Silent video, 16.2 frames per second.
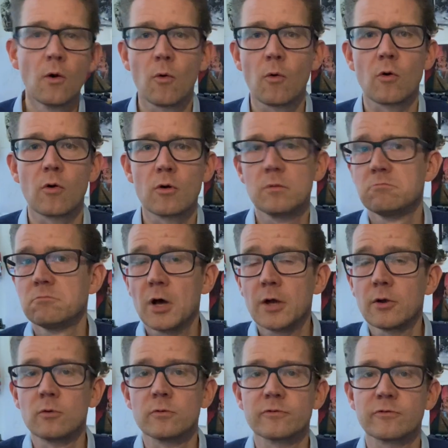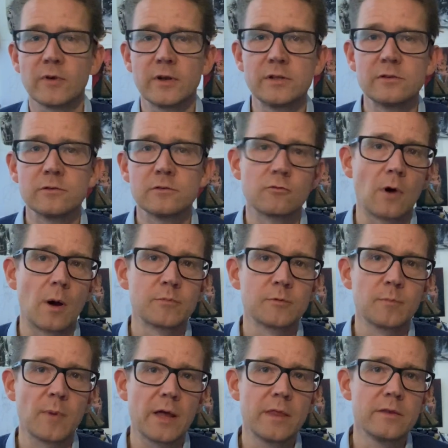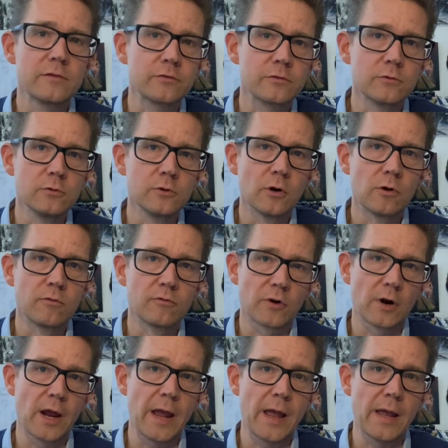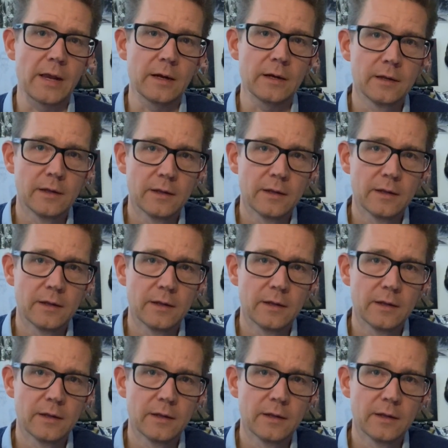or an old friend drops by the studio for a hang.